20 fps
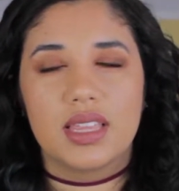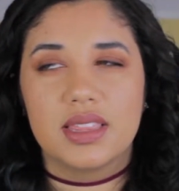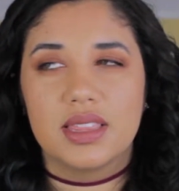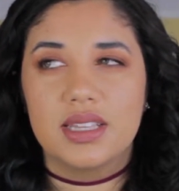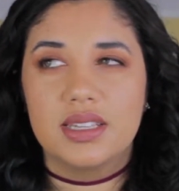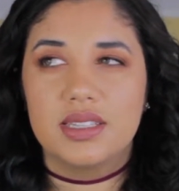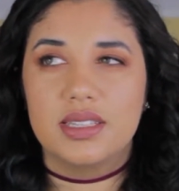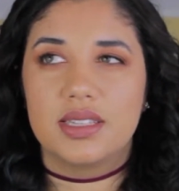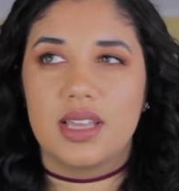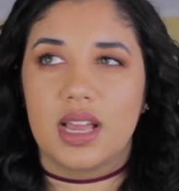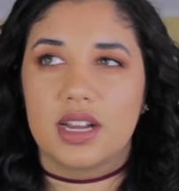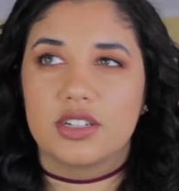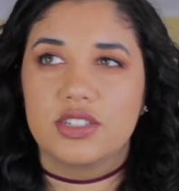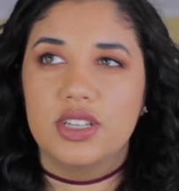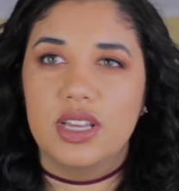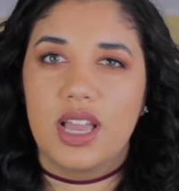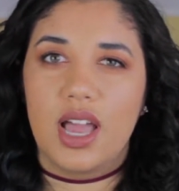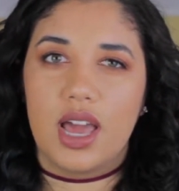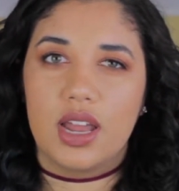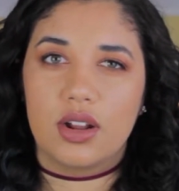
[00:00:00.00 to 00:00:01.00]
this is
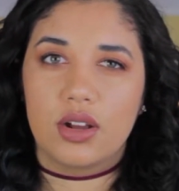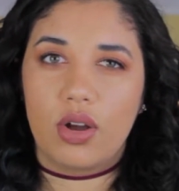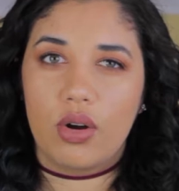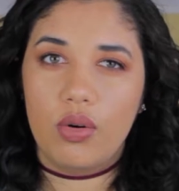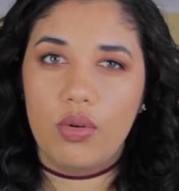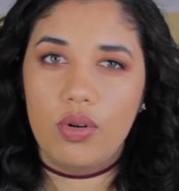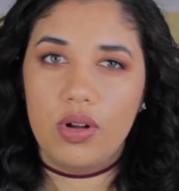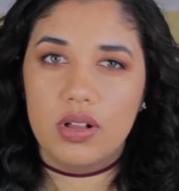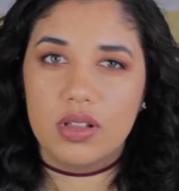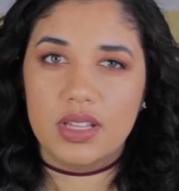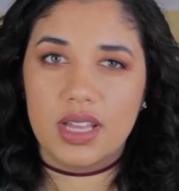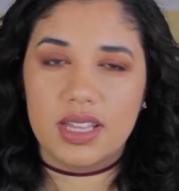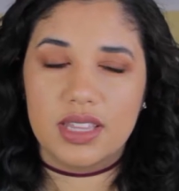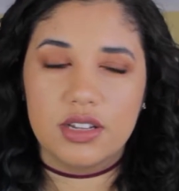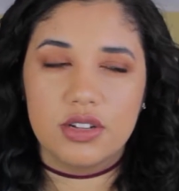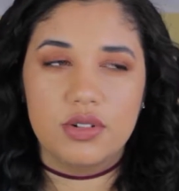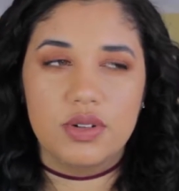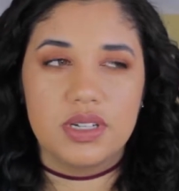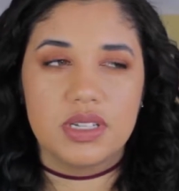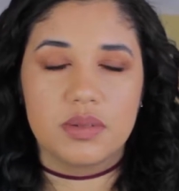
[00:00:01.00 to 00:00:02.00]
actually kind of cool. Like,
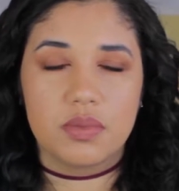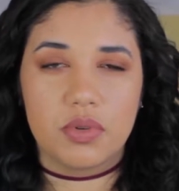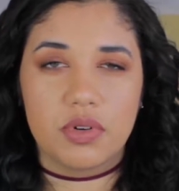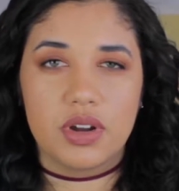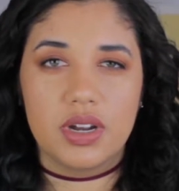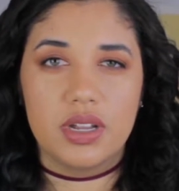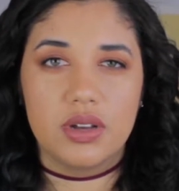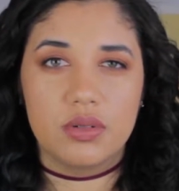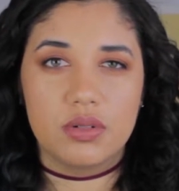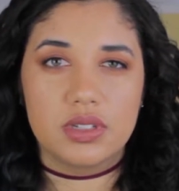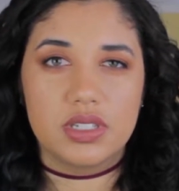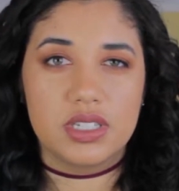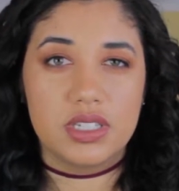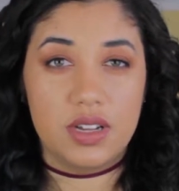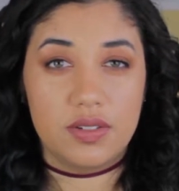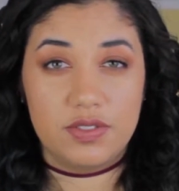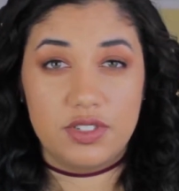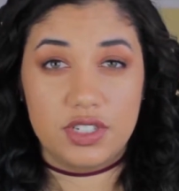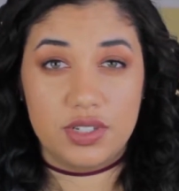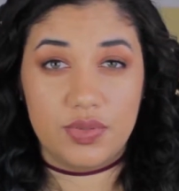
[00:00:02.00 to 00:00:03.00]
they're doing some pretty cool
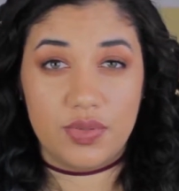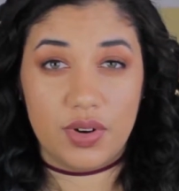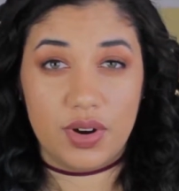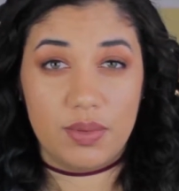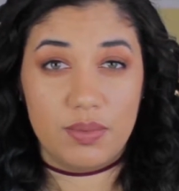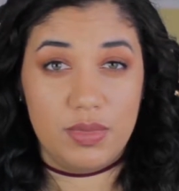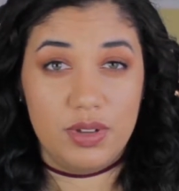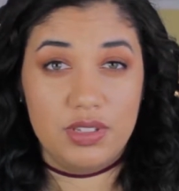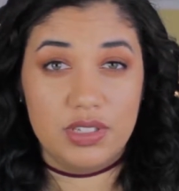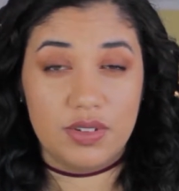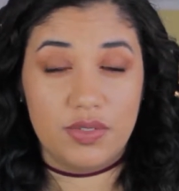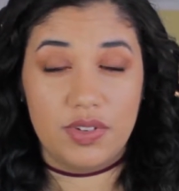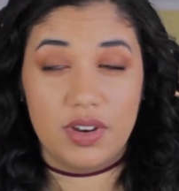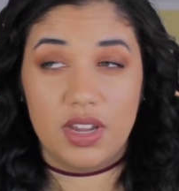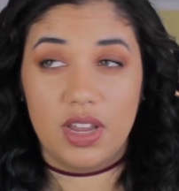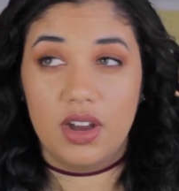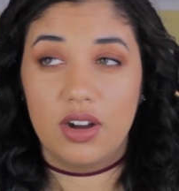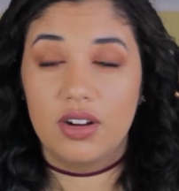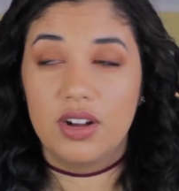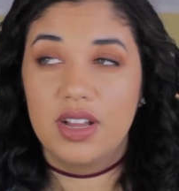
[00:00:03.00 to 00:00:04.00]
stuff just for a music
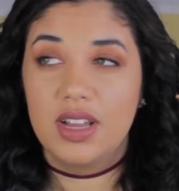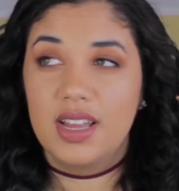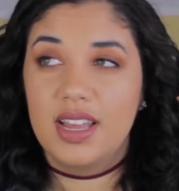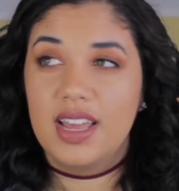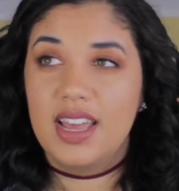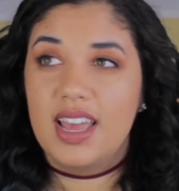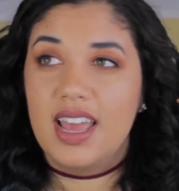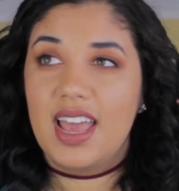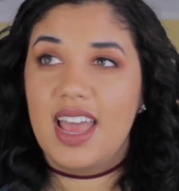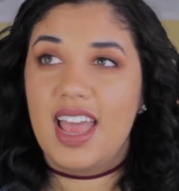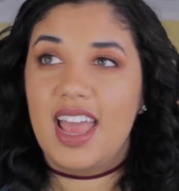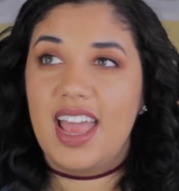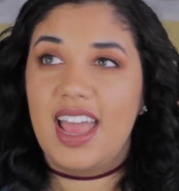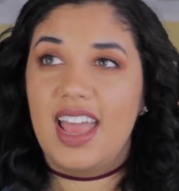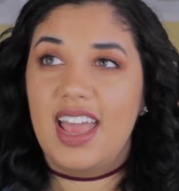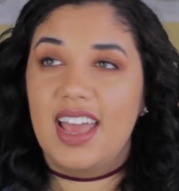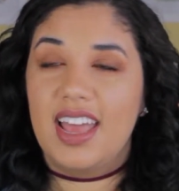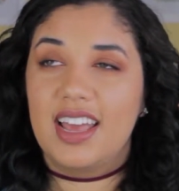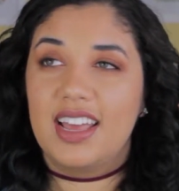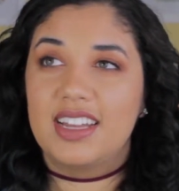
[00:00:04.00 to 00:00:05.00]
video.
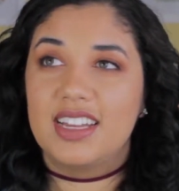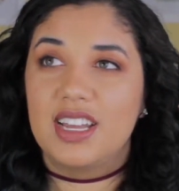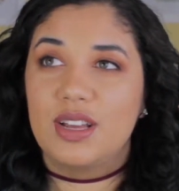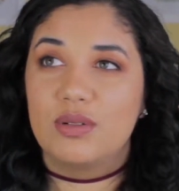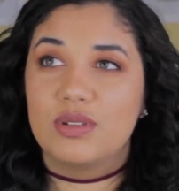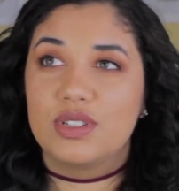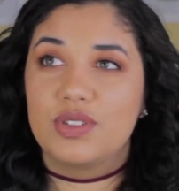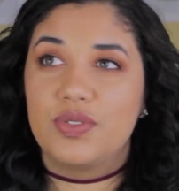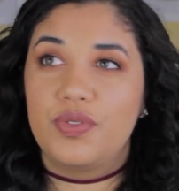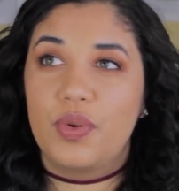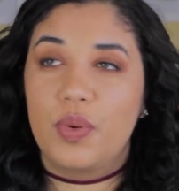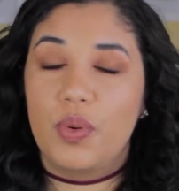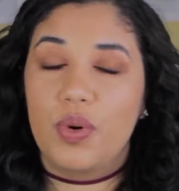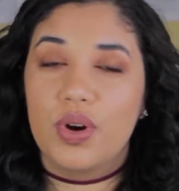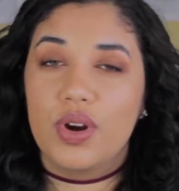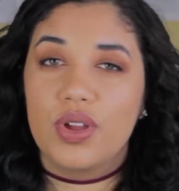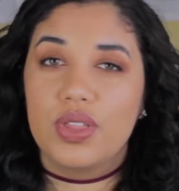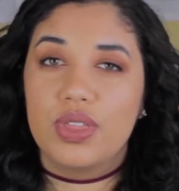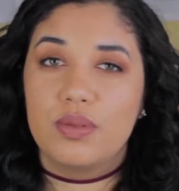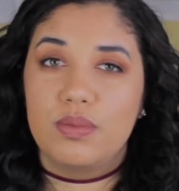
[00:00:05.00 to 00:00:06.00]
And it was
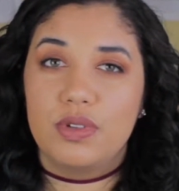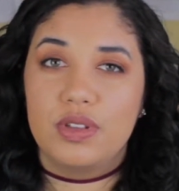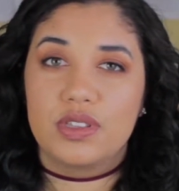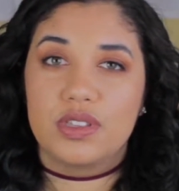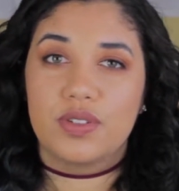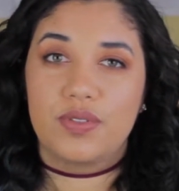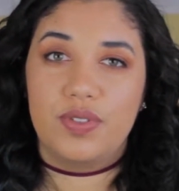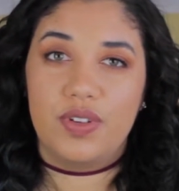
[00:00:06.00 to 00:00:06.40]
for the music